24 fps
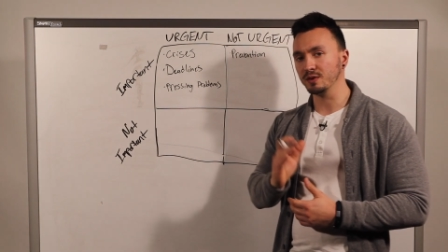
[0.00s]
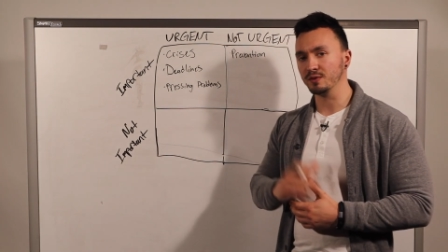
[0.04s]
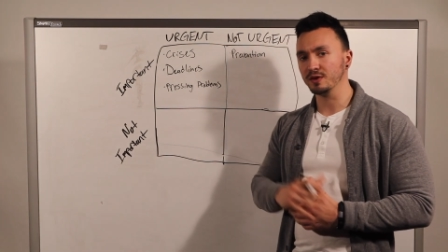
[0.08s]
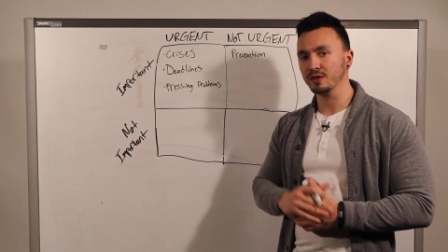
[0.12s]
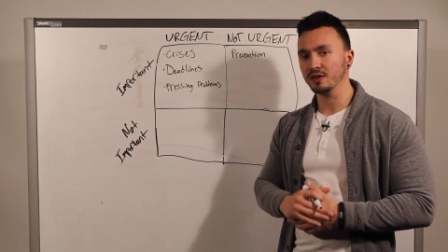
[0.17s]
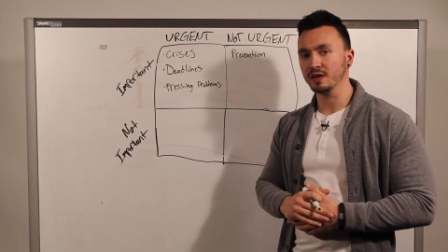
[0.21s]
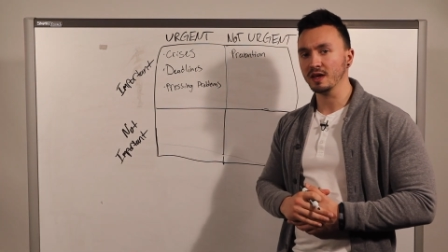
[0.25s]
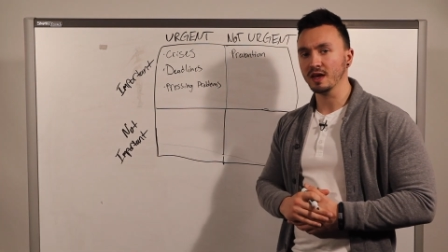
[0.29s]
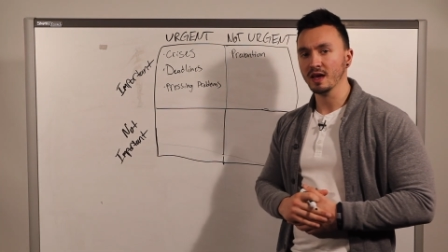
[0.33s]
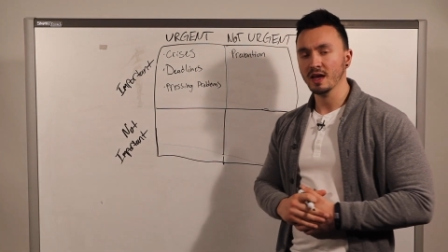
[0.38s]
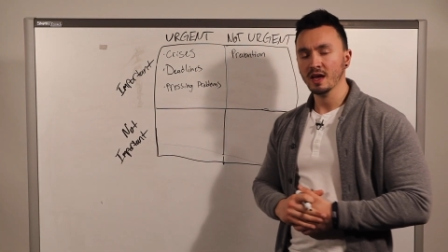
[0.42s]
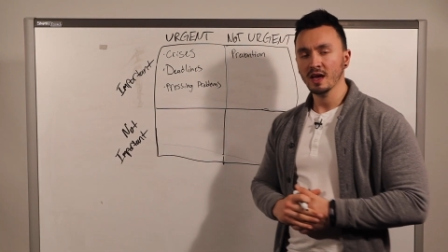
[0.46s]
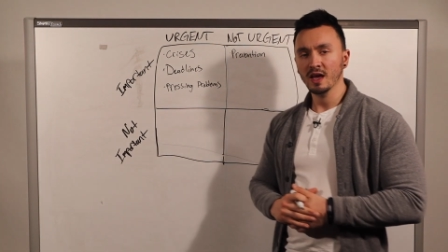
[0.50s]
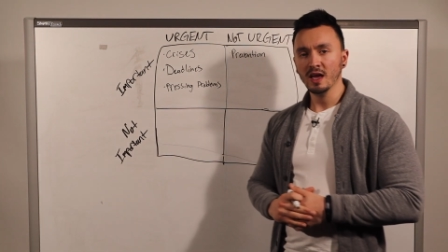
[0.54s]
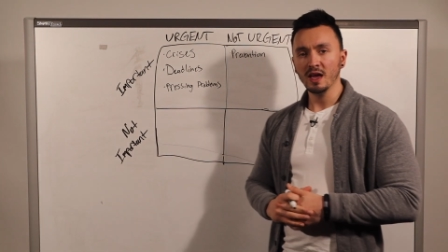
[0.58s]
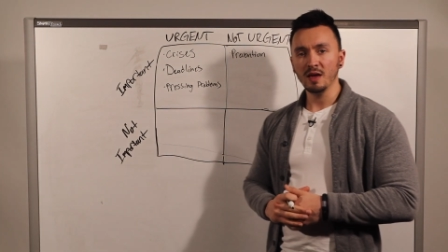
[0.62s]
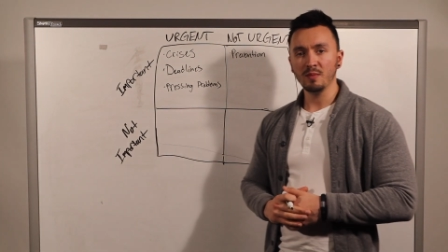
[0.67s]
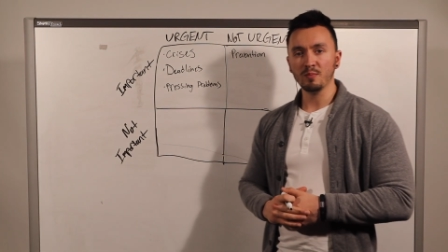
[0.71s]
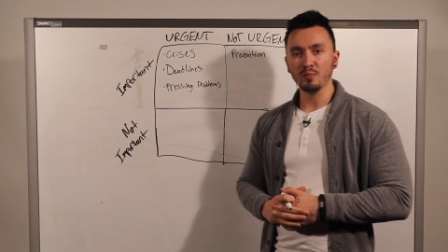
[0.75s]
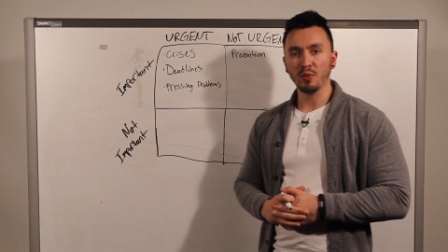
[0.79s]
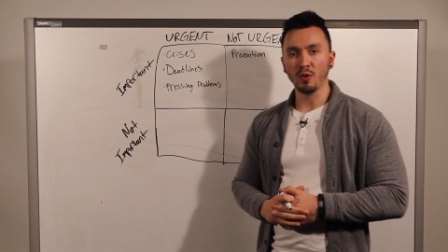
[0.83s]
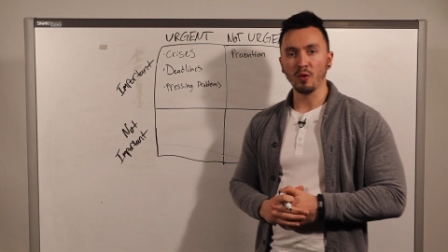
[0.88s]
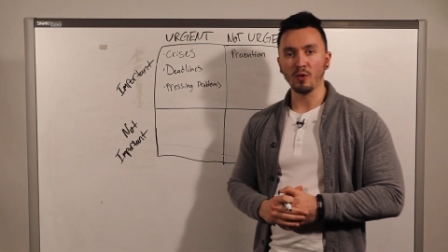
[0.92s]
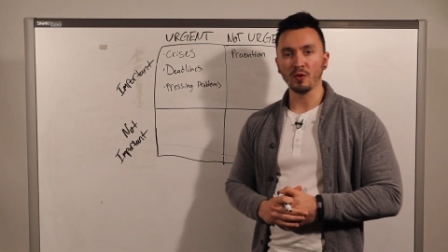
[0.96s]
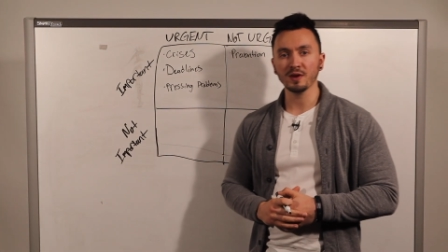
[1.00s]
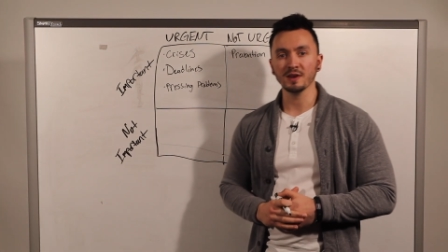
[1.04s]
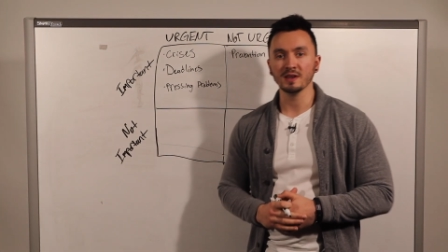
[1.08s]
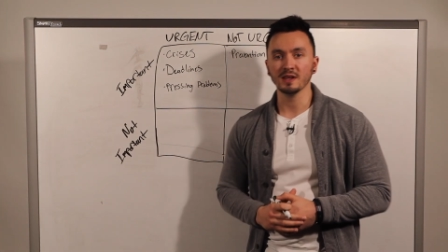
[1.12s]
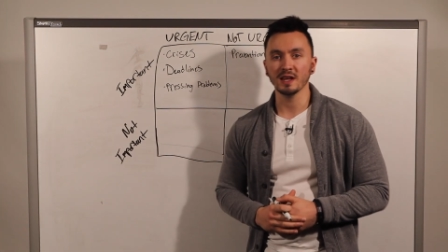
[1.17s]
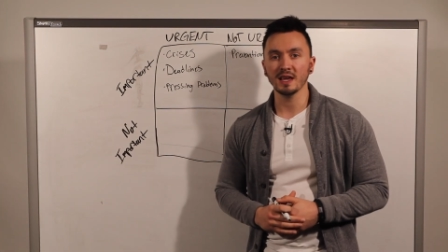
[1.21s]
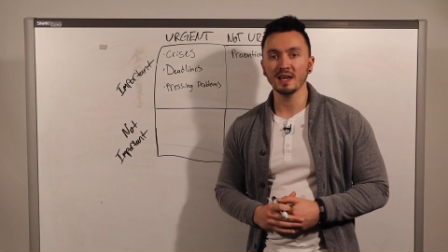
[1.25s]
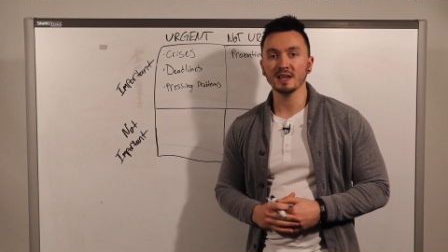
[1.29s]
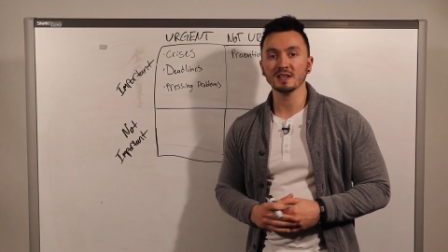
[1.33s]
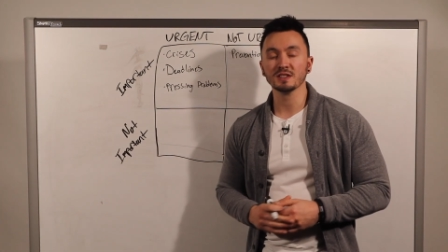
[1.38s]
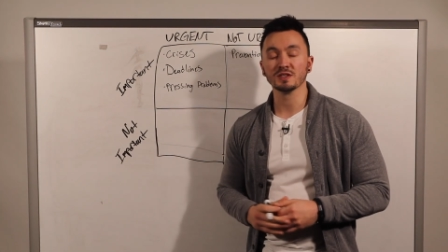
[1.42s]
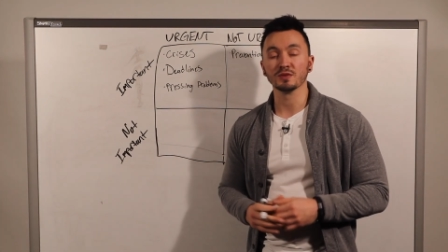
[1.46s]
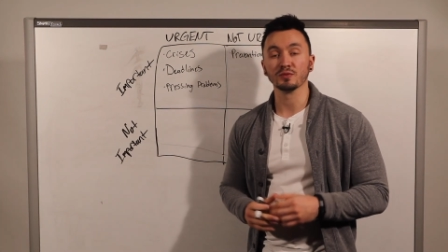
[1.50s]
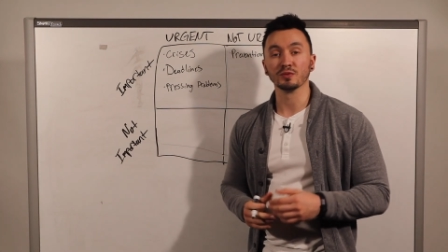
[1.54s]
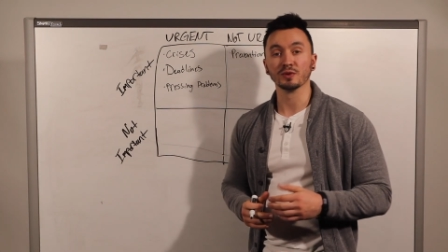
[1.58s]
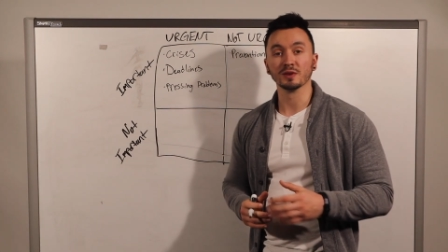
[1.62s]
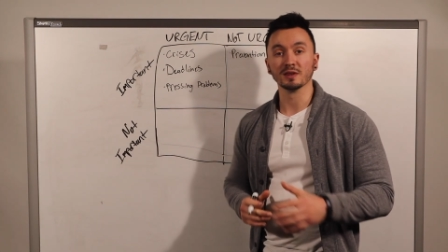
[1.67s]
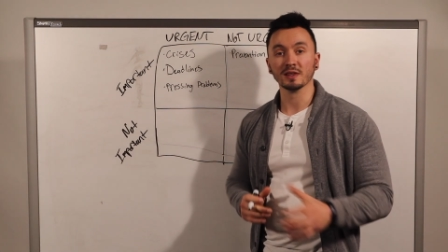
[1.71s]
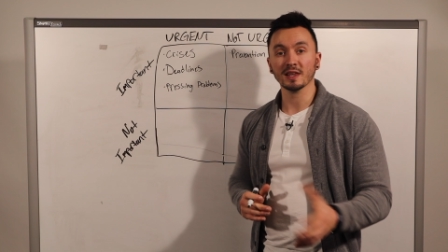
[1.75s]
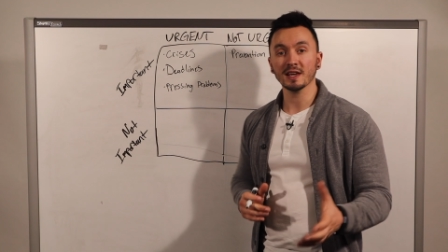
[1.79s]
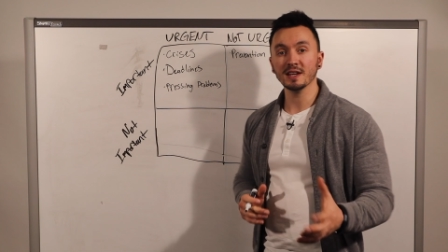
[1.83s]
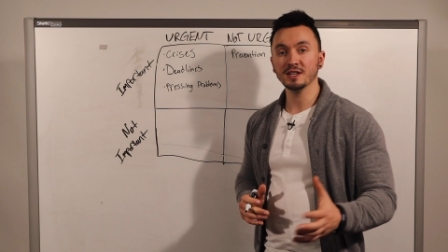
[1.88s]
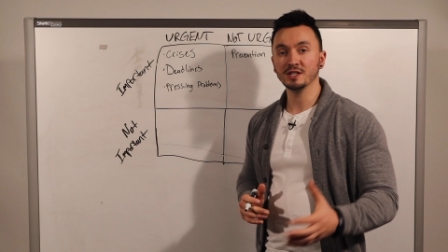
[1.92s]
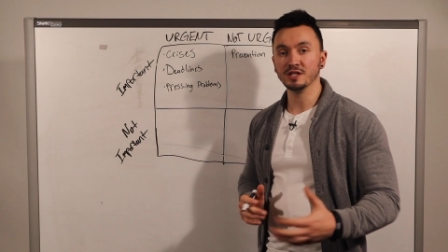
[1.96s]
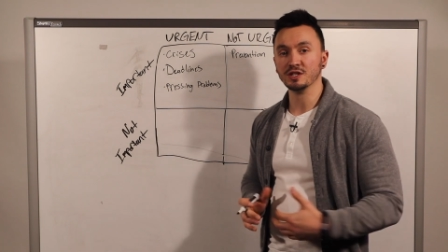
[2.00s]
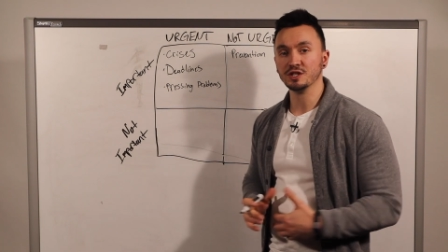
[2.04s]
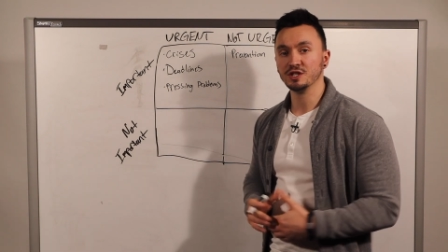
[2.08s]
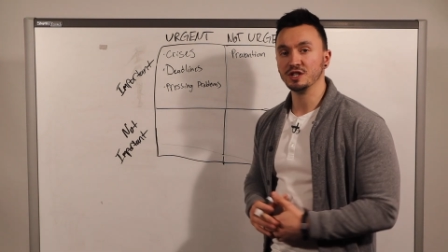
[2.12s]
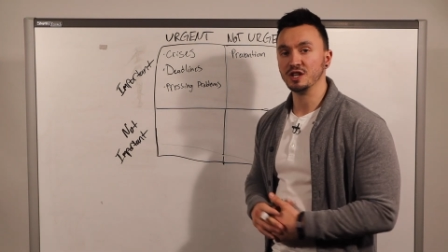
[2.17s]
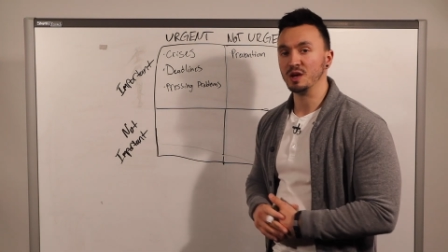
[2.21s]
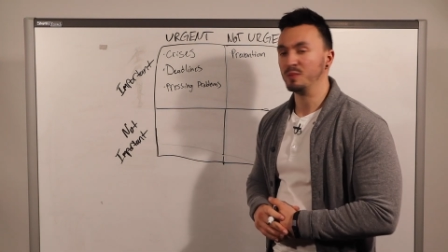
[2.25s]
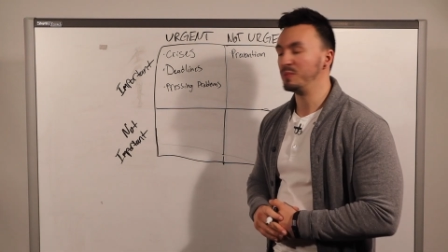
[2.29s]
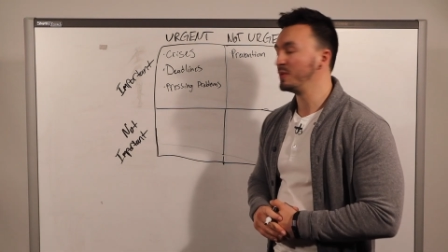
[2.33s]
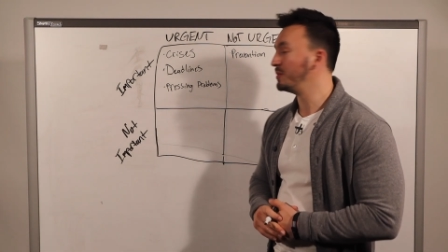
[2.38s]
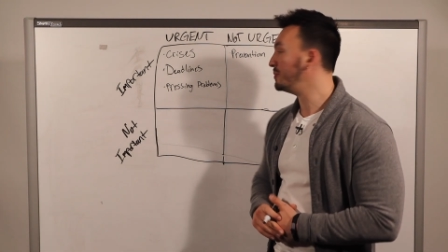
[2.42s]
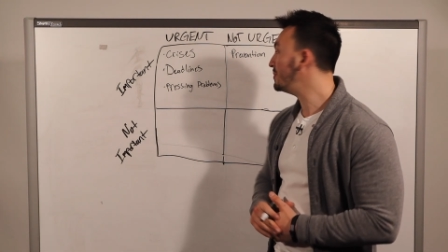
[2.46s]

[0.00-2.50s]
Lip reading: really important, is relationship